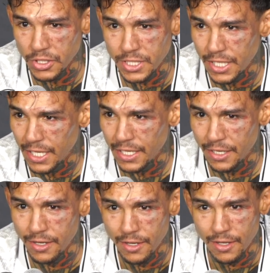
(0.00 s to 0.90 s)
kid,
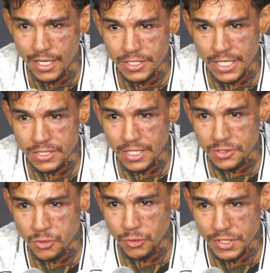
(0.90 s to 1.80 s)
and it's
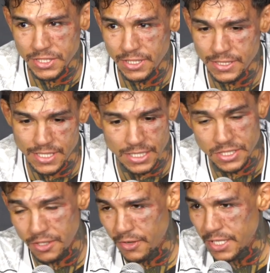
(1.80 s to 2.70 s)
cool to see this next
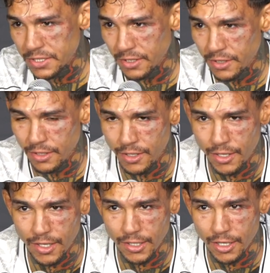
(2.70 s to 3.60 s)
generation
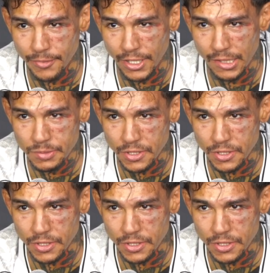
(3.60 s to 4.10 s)
coming up.